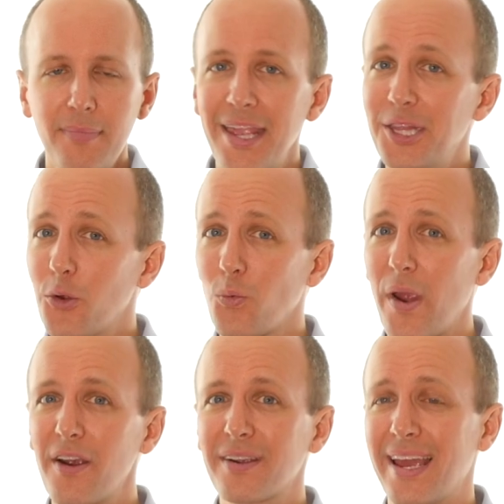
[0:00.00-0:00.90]
In the
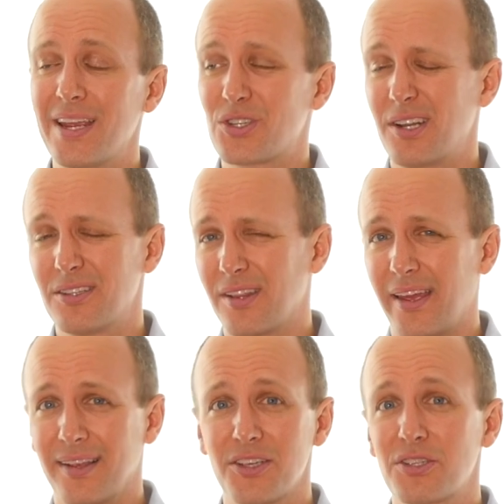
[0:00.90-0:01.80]
rare case, and it's
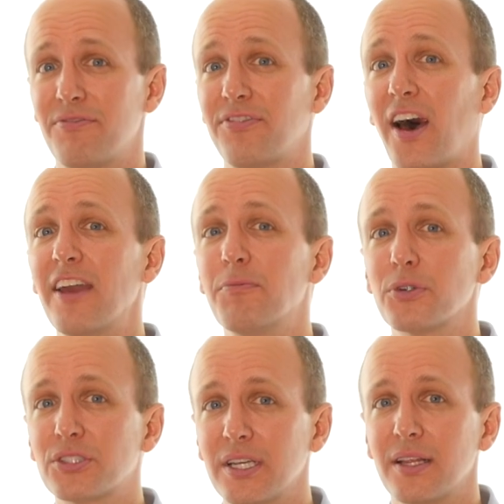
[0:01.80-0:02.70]
like less than
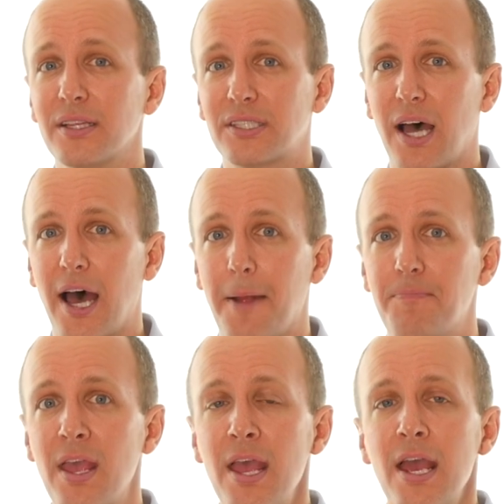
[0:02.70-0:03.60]
5% of the
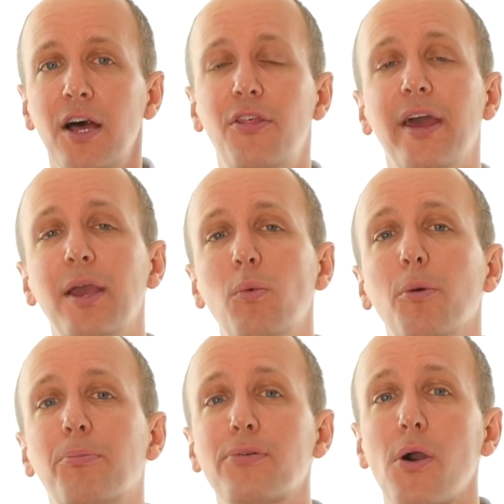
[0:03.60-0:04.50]
time, they
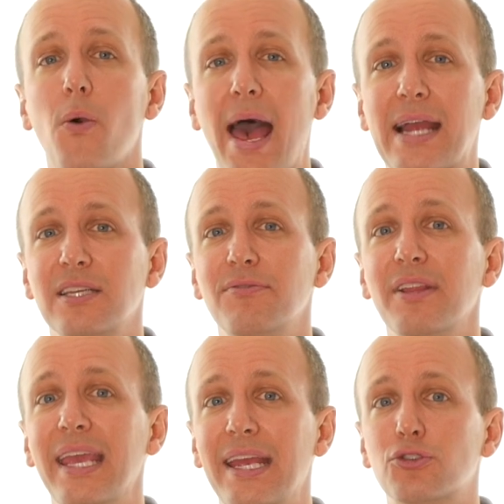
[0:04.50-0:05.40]
will
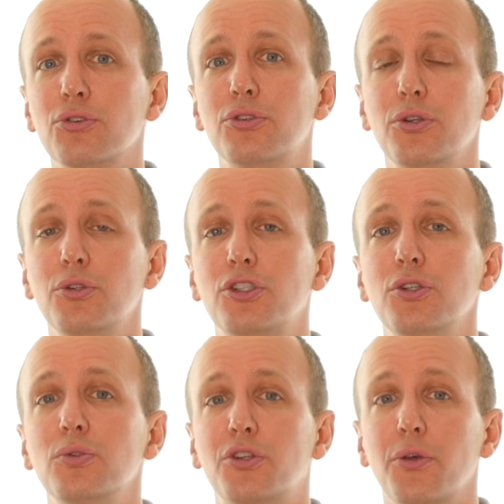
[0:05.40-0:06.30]
proactively introduce
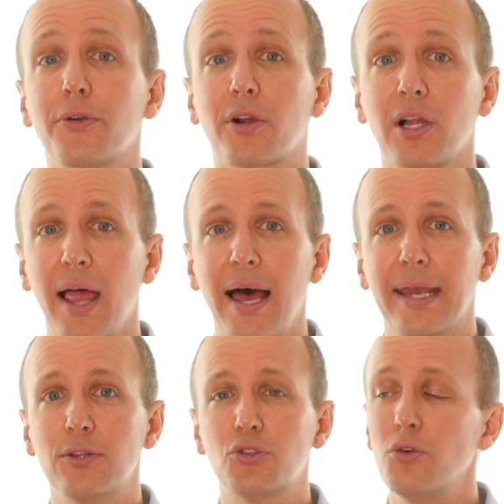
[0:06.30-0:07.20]
you to their
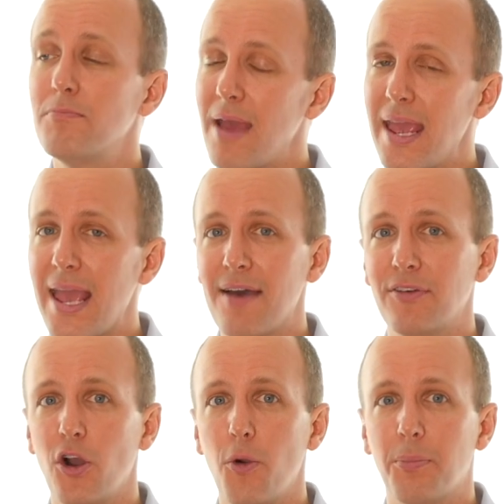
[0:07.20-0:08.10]
clients who may have
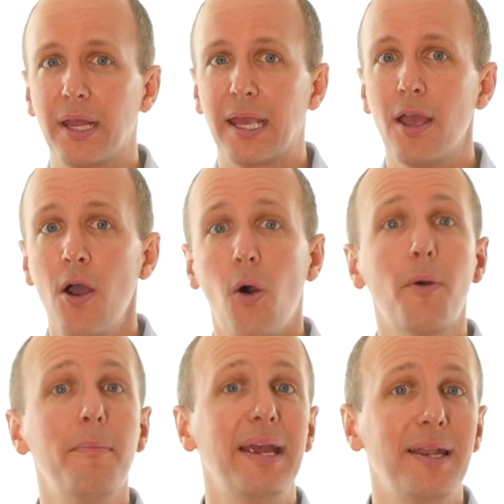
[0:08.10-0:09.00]
an opening
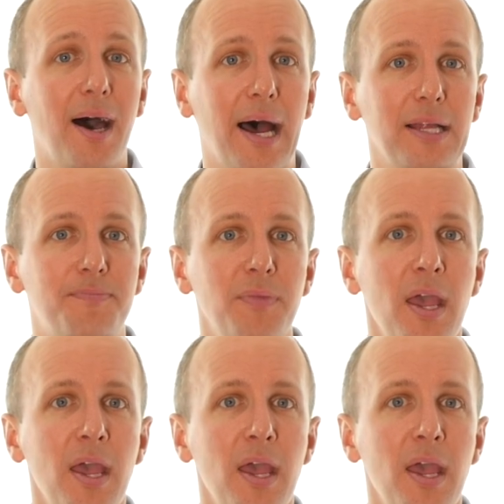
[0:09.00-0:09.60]
or may not.